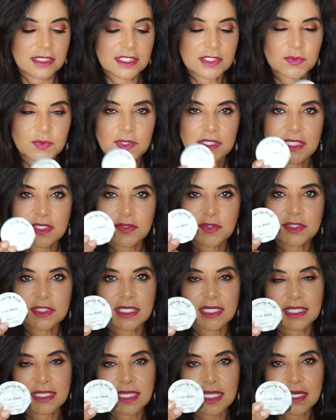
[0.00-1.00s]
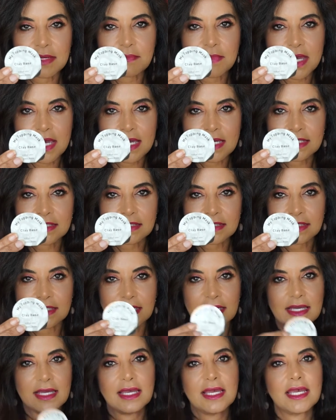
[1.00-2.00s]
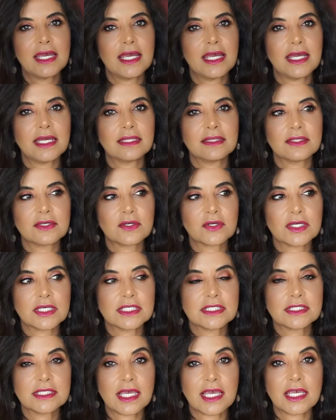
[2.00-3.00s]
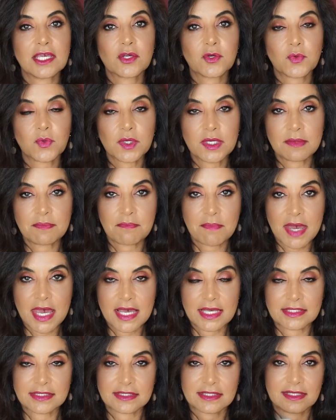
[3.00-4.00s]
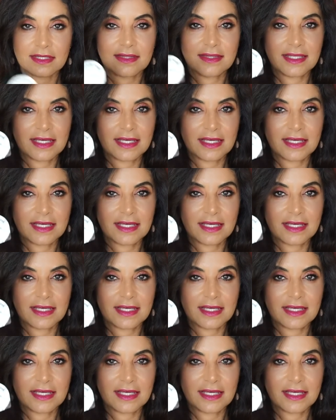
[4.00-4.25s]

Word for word: This one here is the clay mask, and there is a cream mask.